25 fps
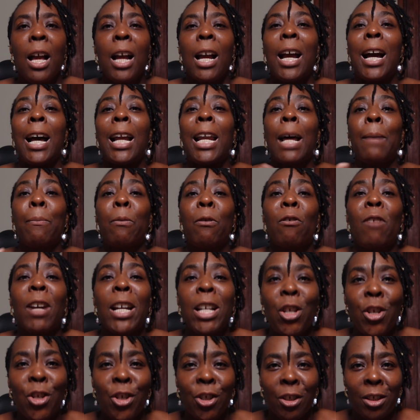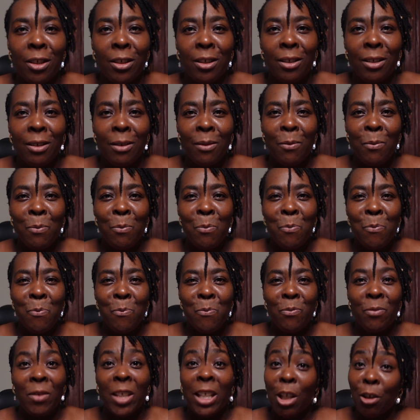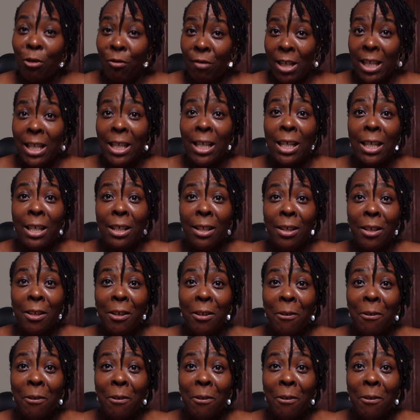Collaboration decreases.